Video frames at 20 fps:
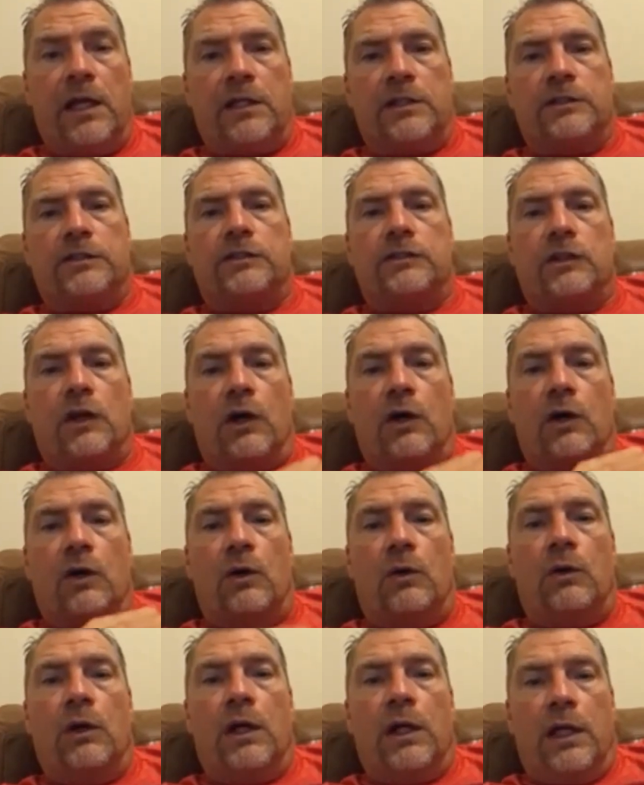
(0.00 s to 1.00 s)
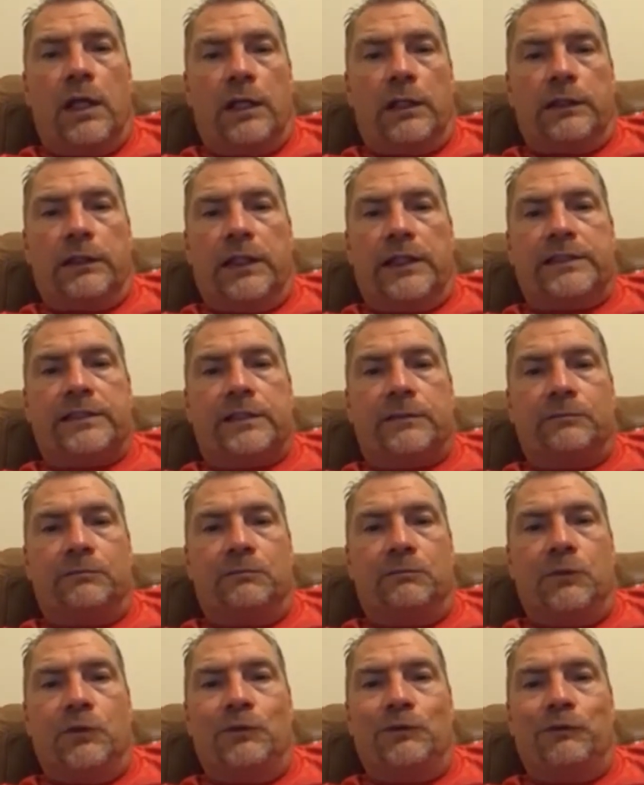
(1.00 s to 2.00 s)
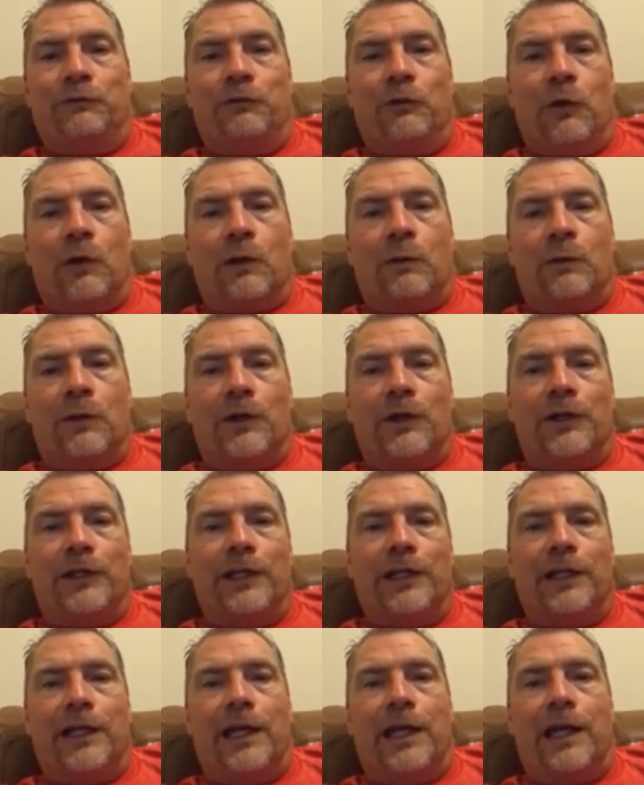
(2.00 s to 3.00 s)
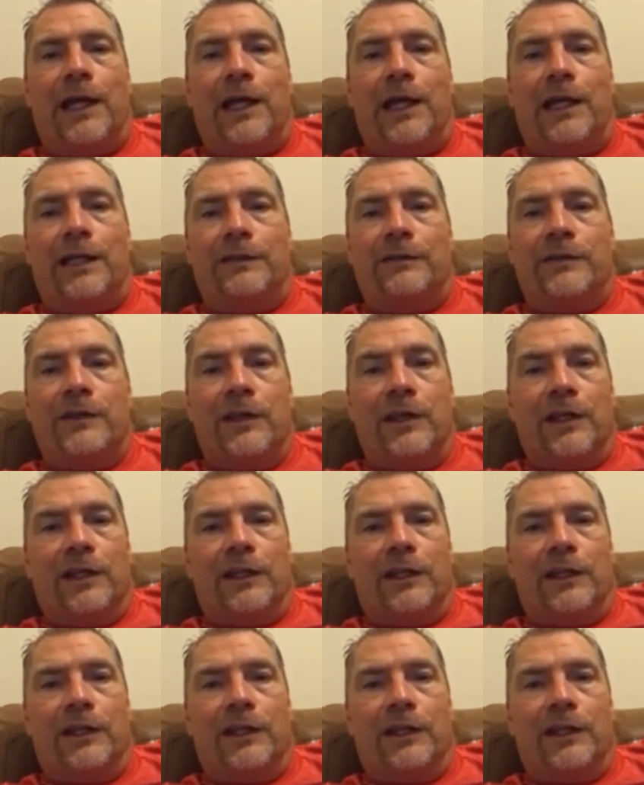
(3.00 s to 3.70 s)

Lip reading: So let's move forward and,